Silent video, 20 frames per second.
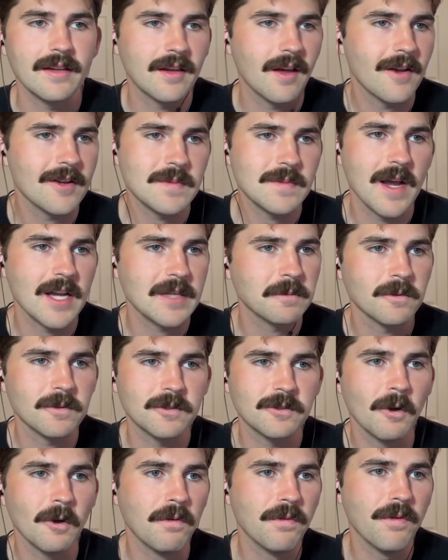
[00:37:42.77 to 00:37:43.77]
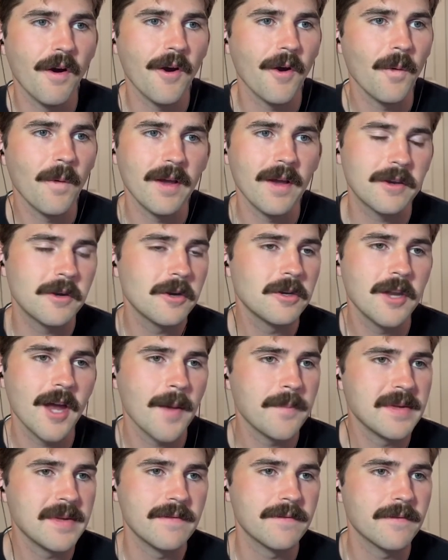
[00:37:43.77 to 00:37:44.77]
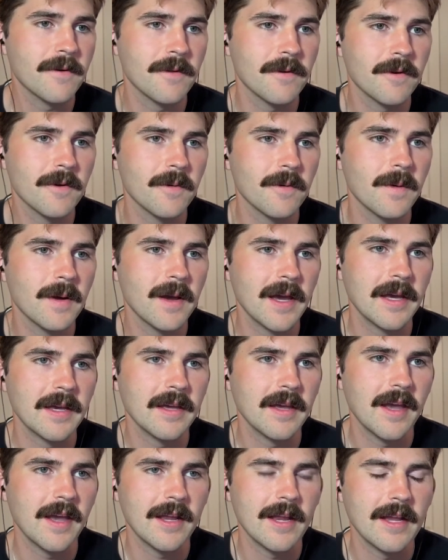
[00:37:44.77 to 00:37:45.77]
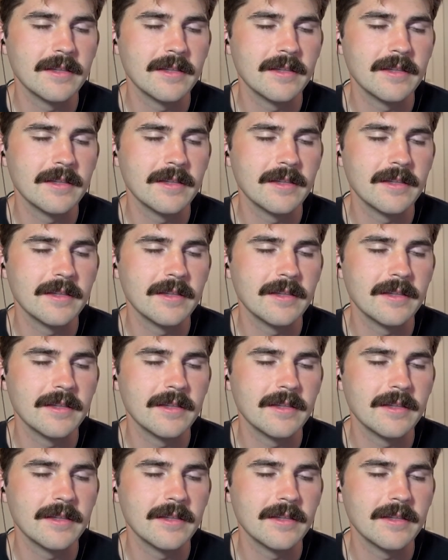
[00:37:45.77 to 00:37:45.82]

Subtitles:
College basketball is so far, it could not be further away, and